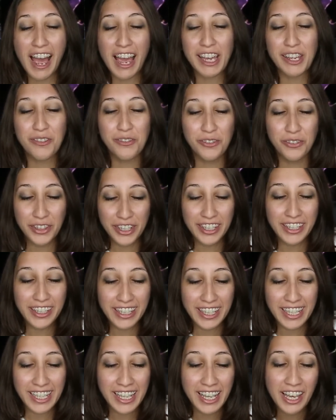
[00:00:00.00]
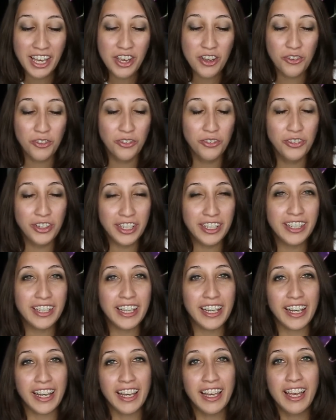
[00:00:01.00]
I really
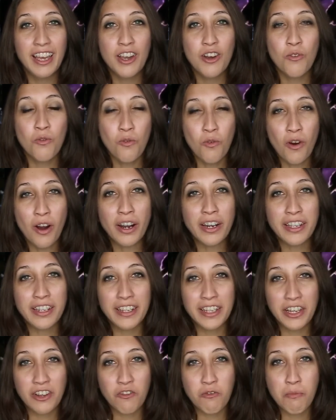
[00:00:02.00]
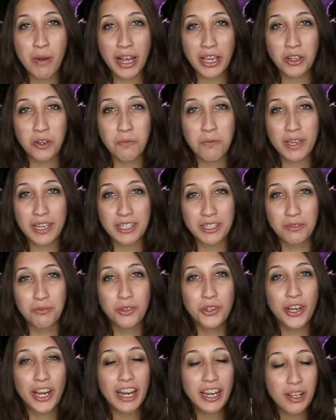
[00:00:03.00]
wanted to give Michael Bay
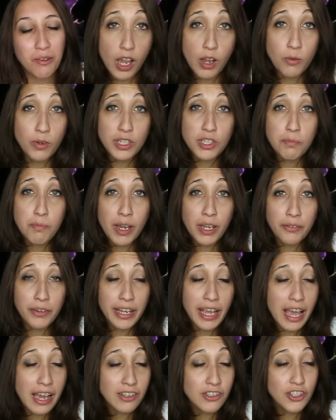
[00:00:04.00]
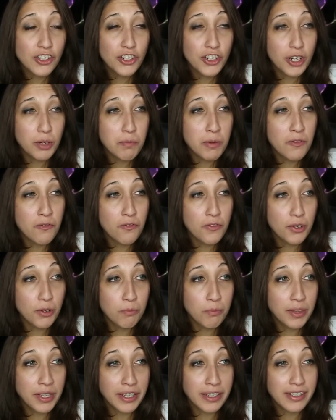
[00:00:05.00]
some credit. I wish my reaction could have been
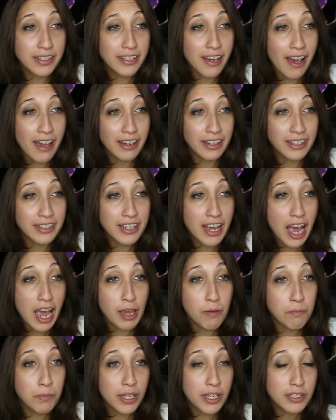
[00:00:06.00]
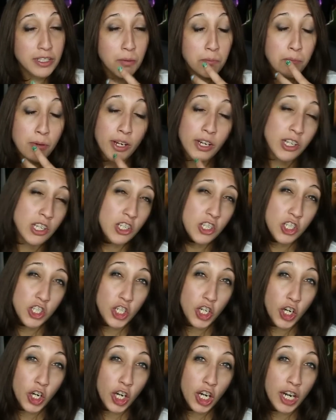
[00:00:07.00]
filmed the entire time because I'm pretty
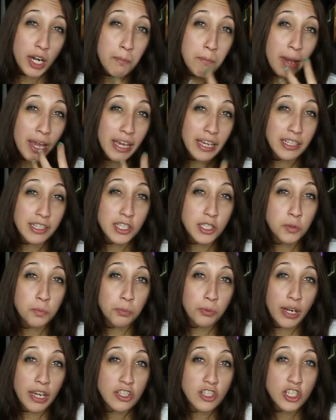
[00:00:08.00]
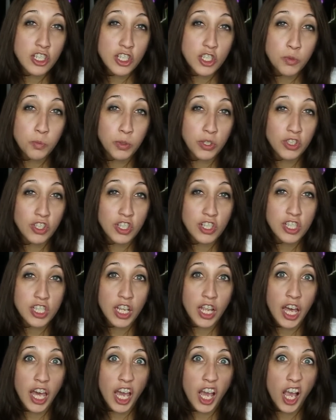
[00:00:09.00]
sure my expressions were just
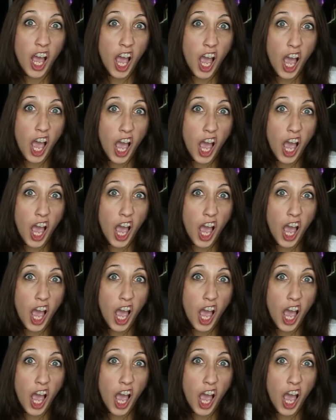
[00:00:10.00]
like...